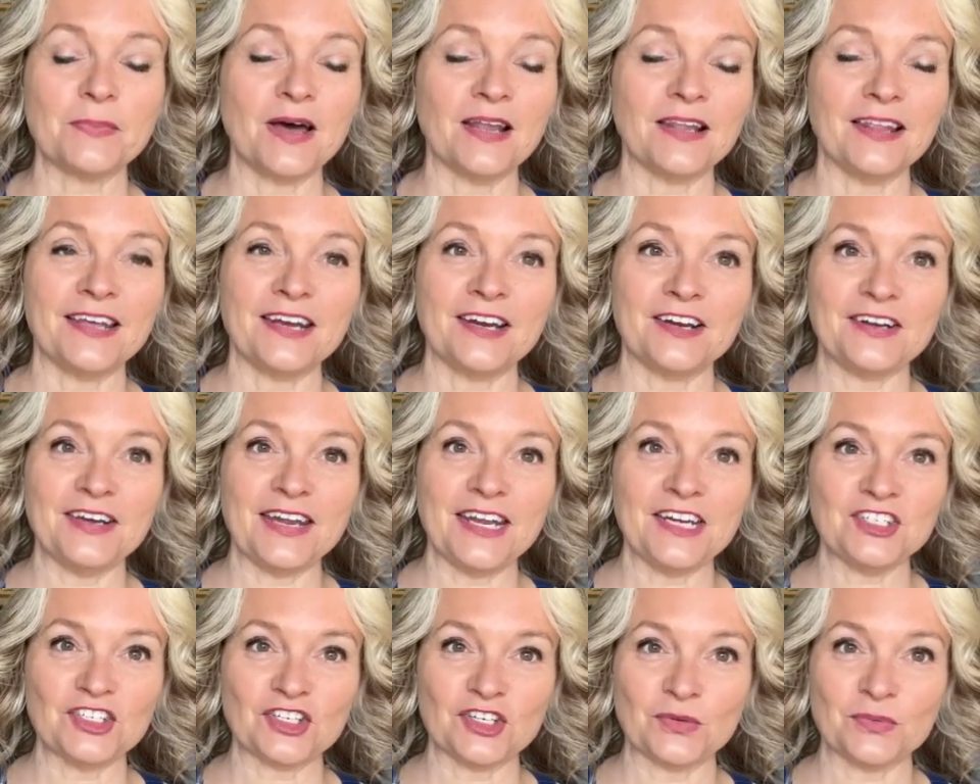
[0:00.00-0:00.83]
Spotlight
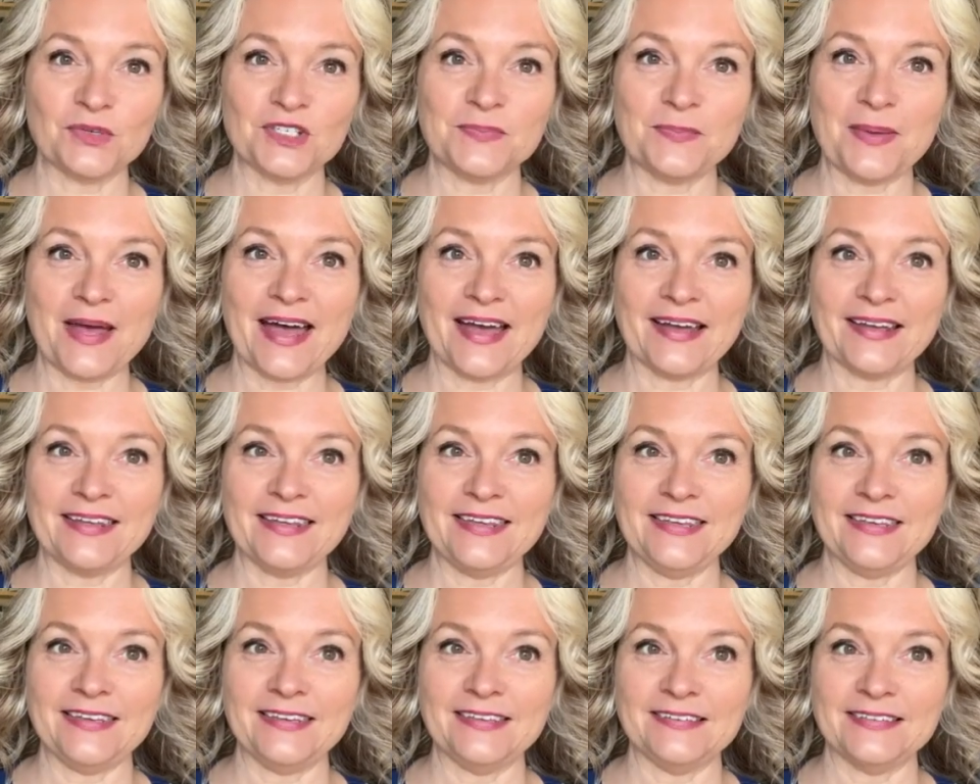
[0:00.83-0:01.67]
on Nature was
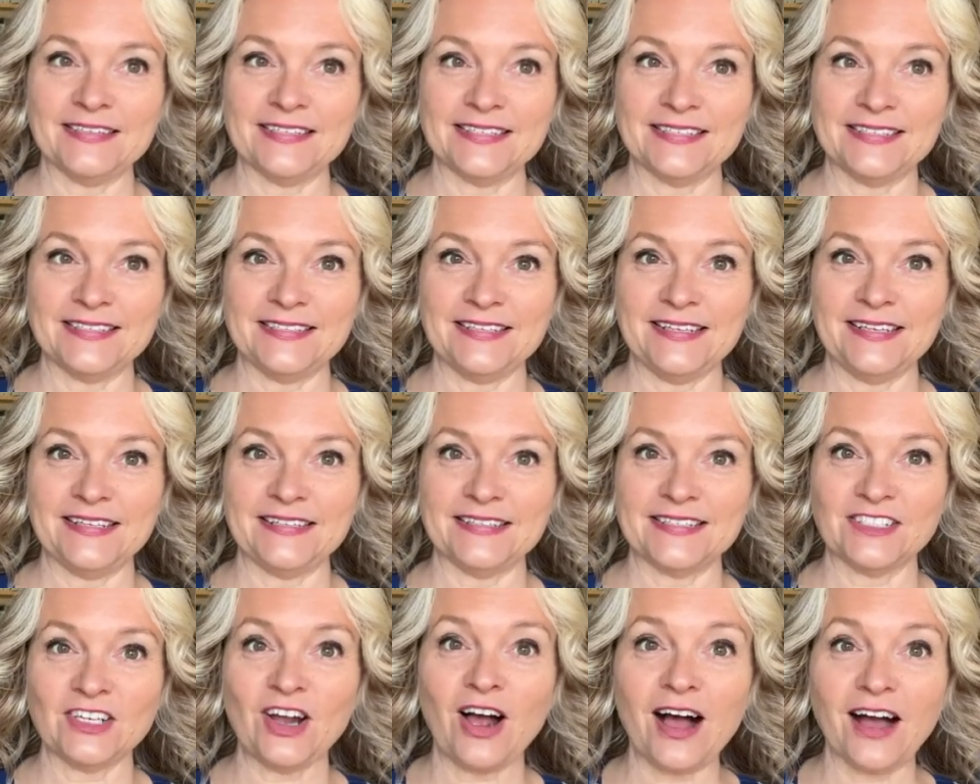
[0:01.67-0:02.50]
back in
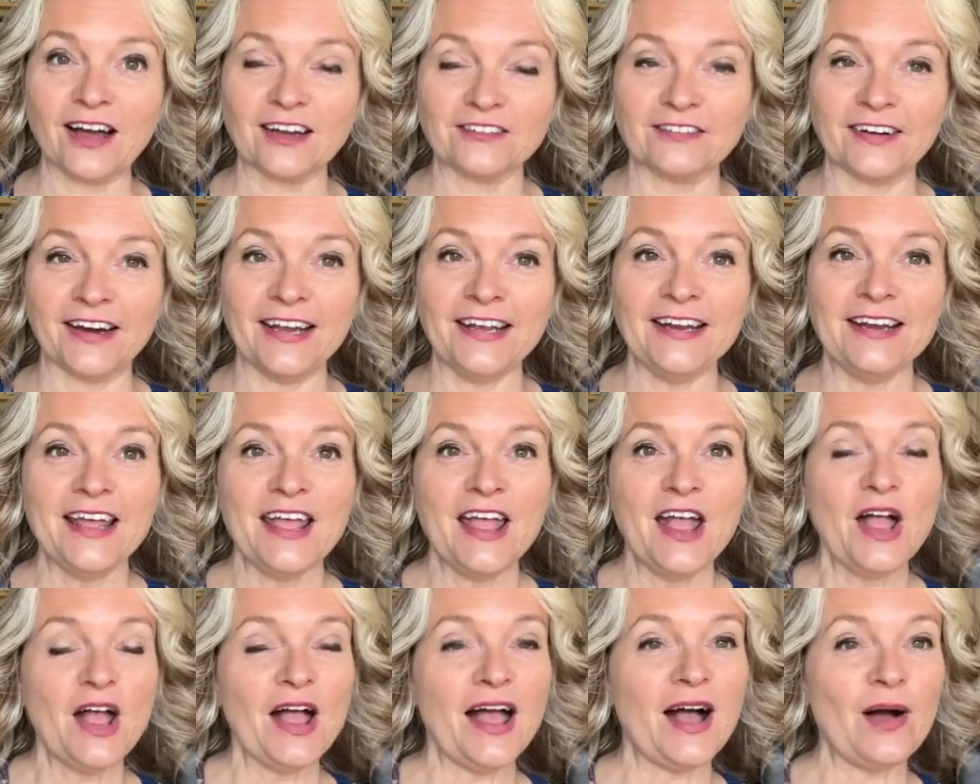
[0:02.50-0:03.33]
in stock,
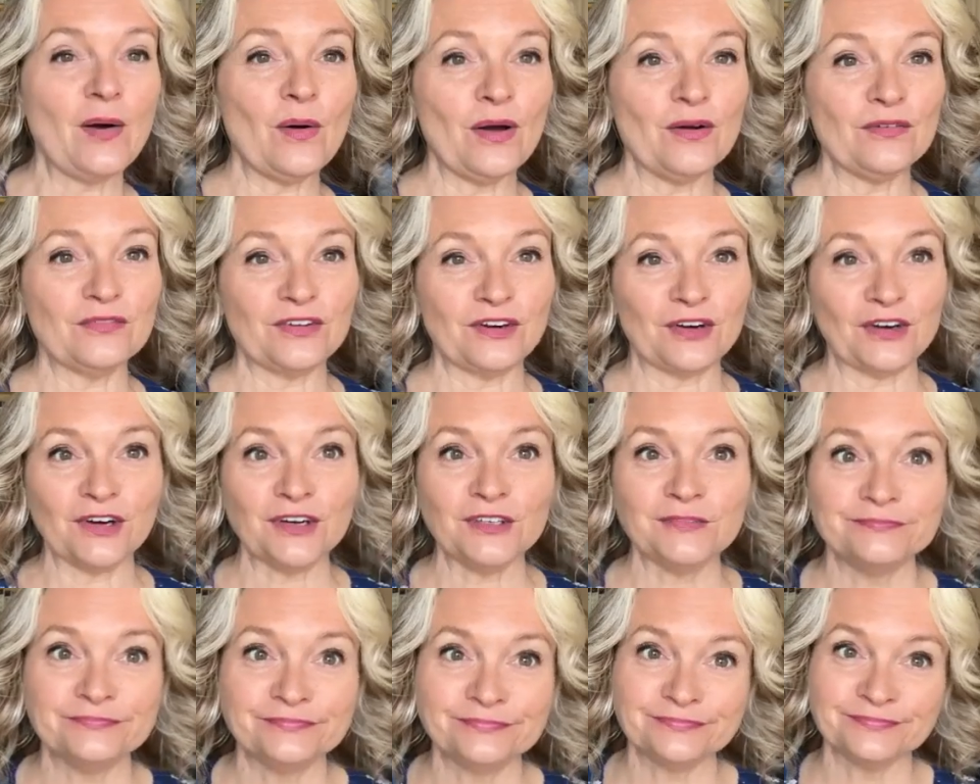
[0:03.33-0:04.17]
right?
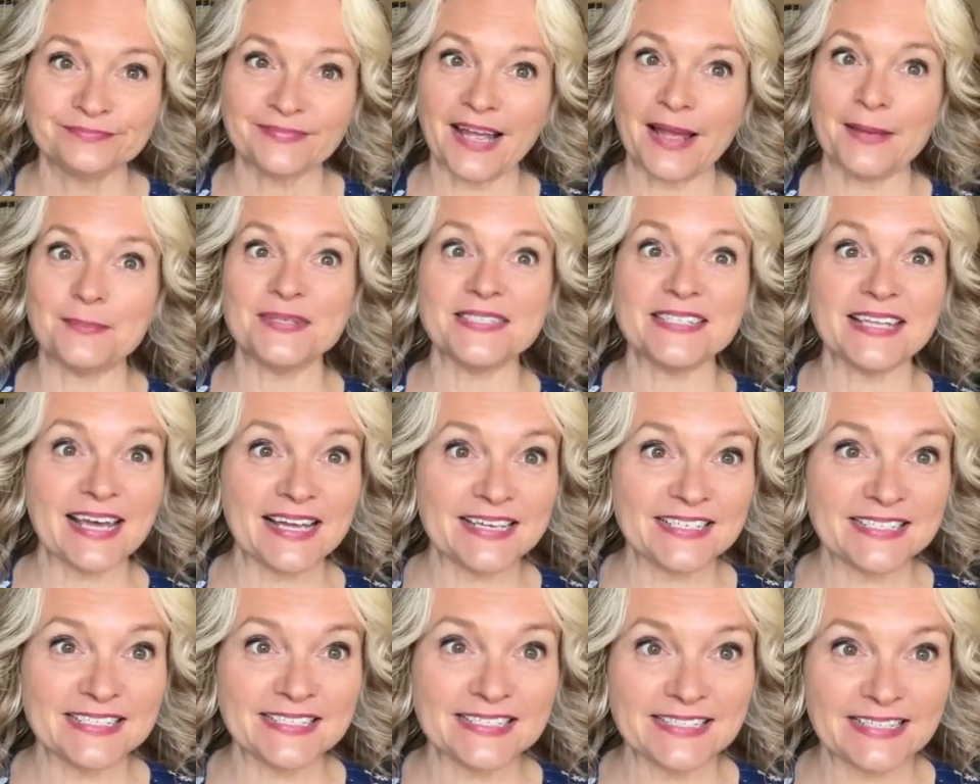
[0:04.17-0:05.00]
However, I'm
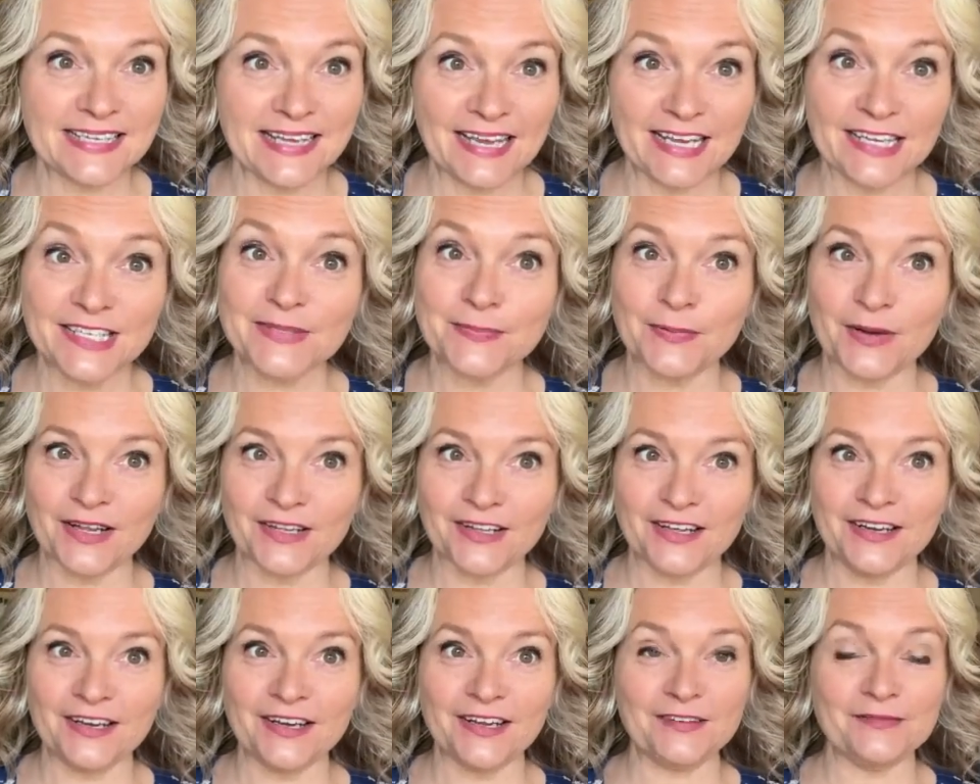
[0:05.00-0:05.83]
sad to say
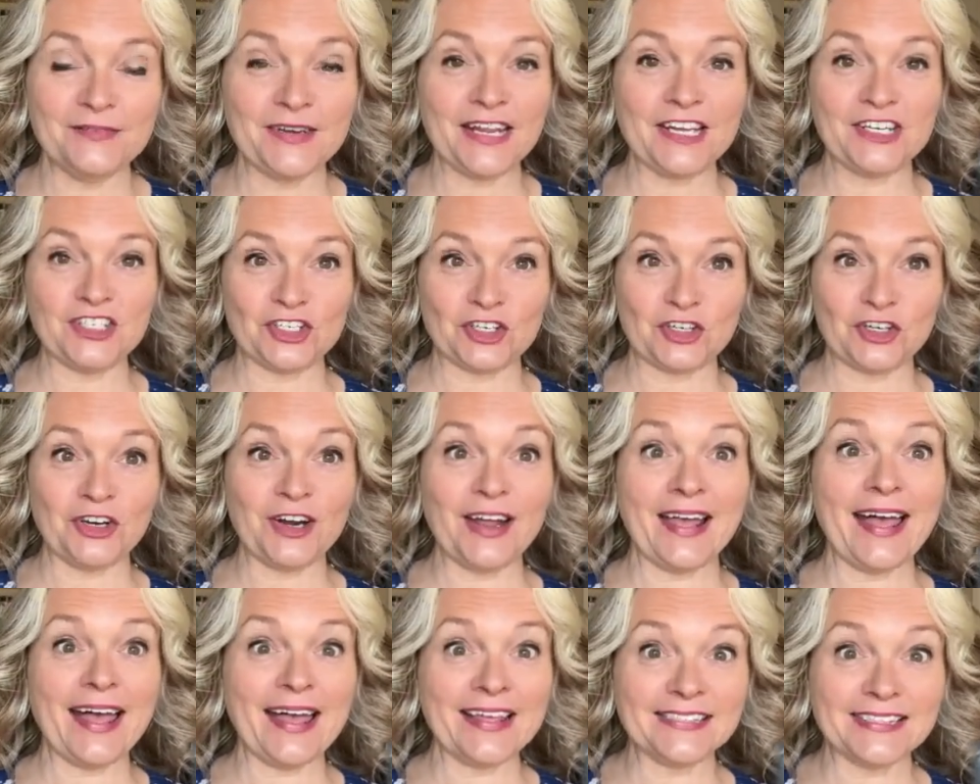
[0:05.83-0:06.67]
Spotlight on
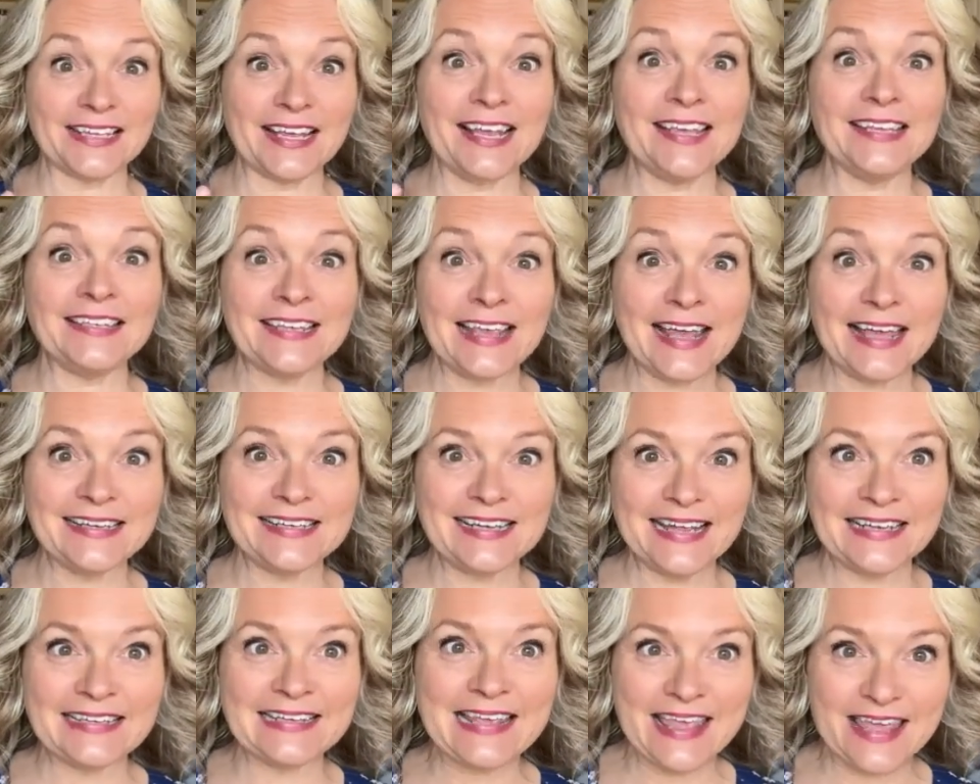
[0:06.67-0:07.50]
Nature has
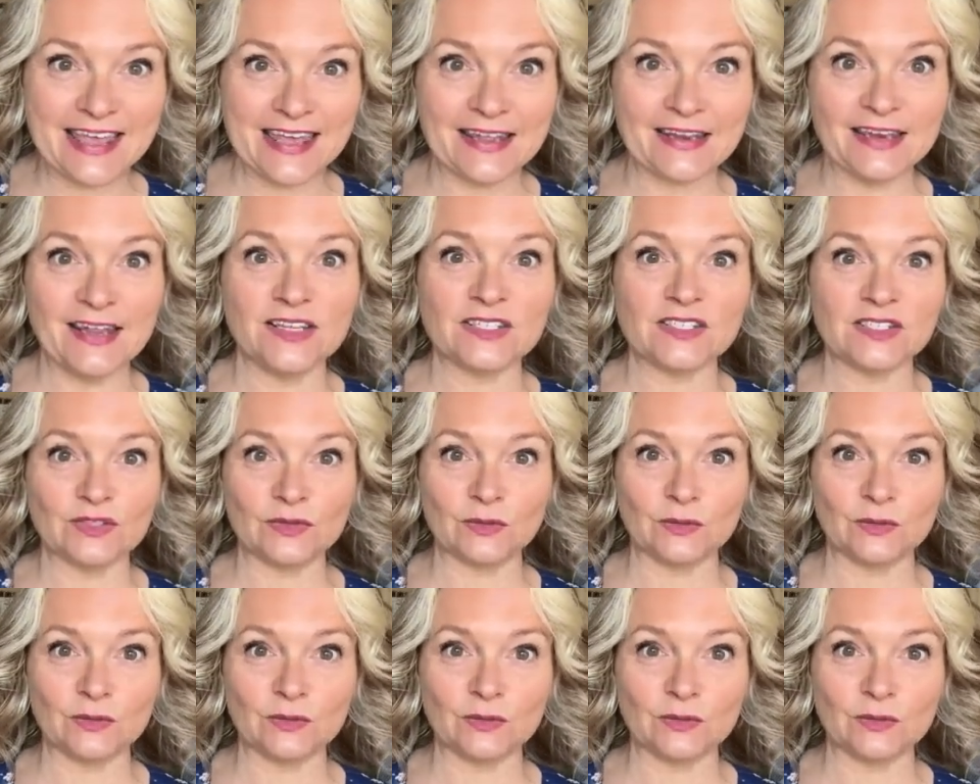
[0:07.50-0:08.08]
yet again